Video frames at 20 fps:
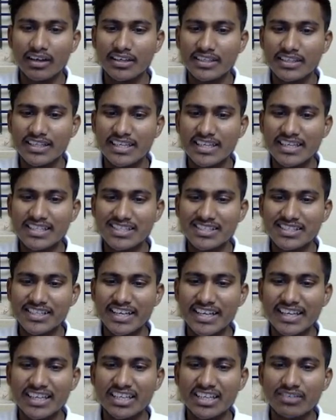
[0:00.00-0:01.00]
is
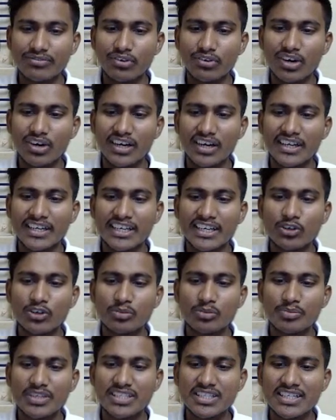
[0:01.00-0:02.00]
taking for 100
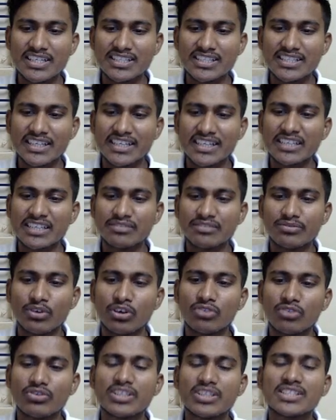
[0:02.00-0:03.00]
rupees and selling for
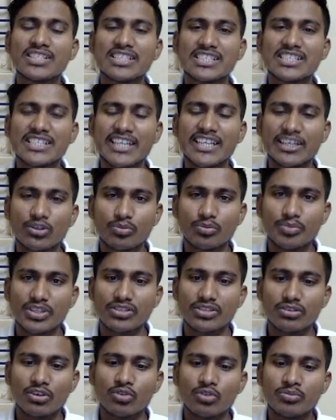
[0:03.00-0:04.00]
168 rupees.
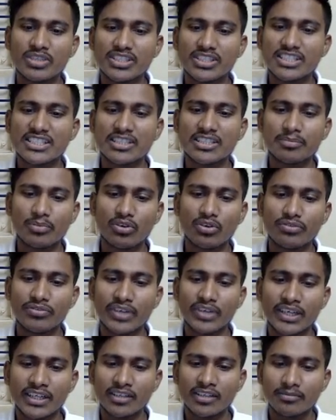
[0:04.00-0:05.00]
How much is the
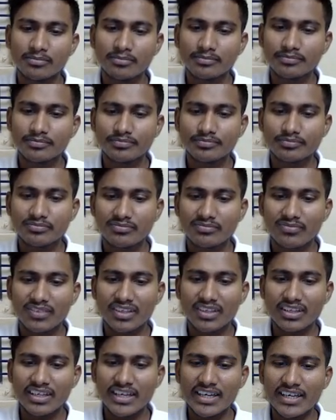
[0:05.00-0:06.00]
profit?
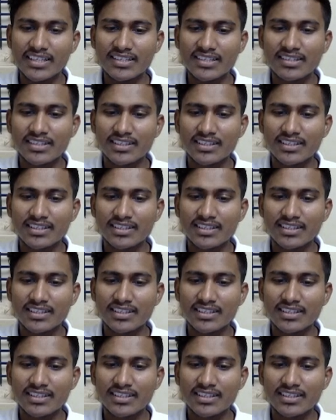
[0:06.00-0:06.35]
Yes?